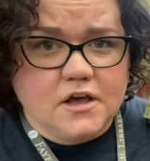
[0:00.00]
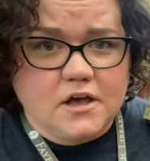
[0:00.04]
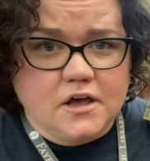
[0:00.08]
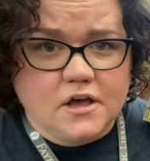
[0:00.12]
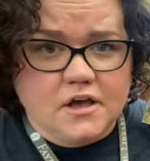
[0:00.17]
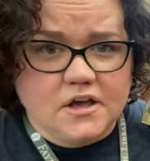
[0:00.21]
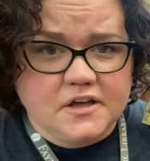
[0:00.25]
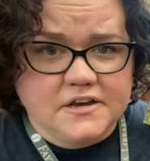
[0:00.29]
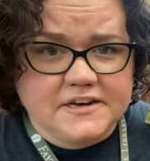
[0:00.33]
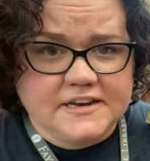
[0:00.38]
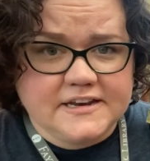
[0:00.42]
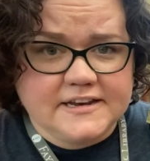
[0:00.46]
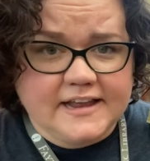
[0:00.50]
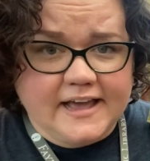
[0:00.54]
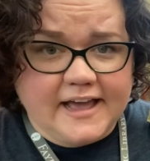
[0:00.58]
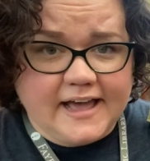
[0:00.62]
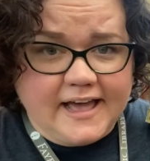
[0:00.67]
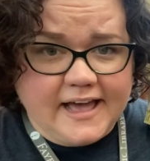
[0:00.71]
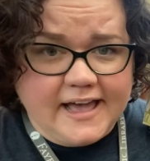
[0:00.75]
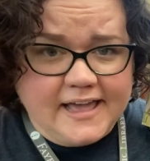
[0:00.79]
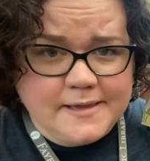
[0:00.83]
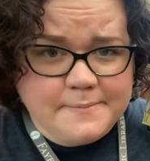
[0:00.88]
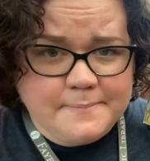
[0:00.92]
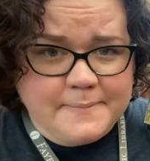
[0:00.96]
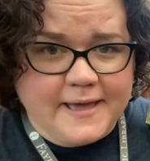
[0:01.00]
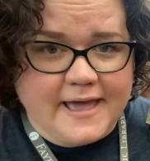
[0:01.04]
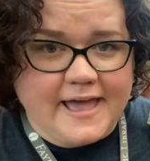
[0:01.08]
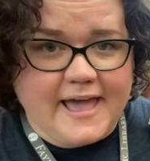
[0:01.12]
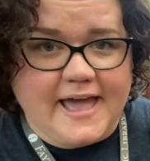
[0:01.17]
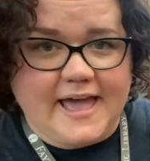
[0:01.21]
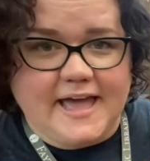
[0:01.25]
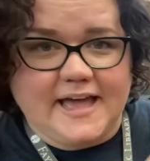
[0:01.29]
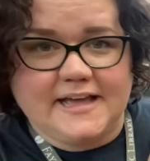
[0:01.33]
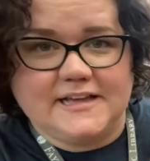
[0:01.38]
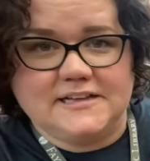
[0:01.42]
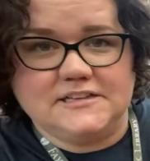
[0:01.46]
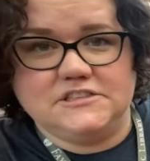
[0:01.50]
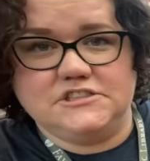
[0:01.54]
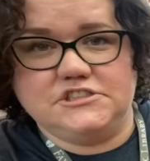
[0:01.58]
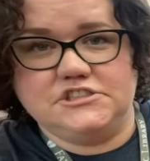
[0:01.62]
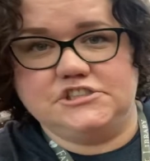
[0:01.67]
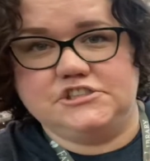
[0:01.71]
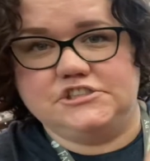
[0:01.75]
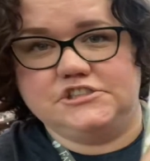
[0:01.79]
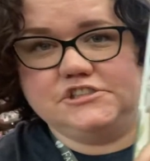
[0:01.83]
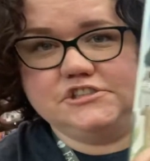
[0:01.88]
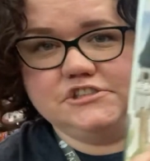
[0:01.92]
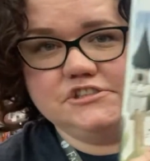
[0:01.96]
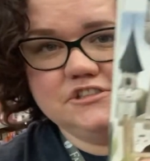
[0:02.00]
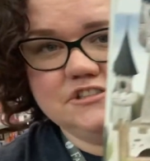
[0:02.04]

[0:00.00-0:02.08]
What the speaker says: on an eye patch.